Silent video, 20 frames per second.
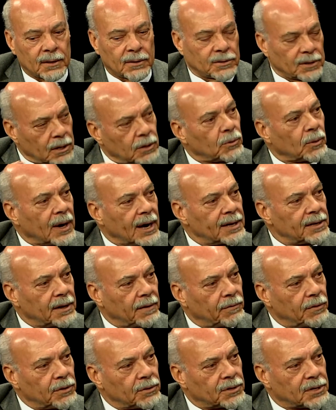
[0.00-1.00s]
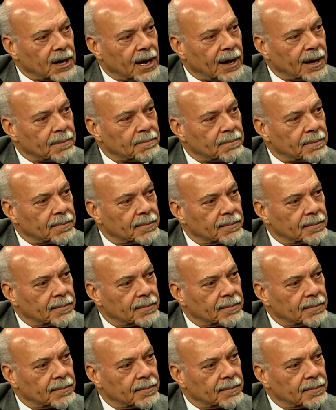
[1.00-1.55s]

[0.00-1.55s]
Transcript: otherwise, if you stop,